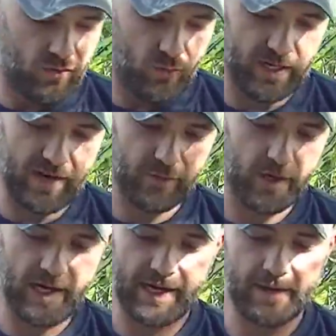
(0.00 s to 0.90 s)
Whenever
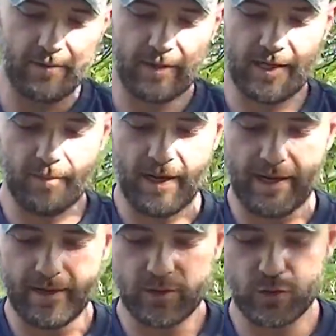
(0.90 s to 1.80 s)
I get my
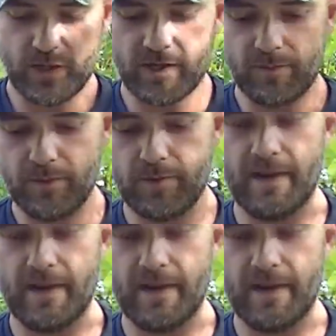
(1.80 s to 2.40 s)
trigger put